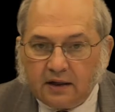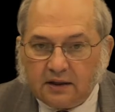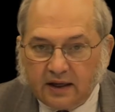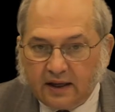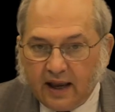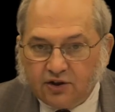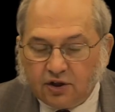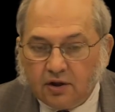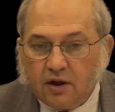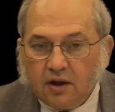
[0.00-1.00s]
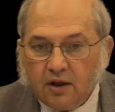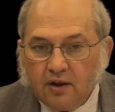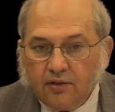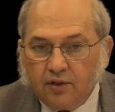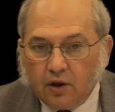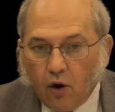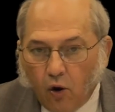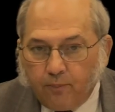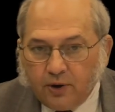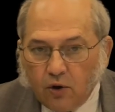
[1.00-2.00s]
litigation. The
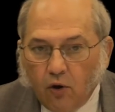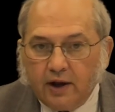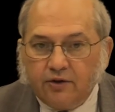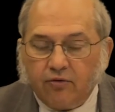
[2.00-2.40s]
opioid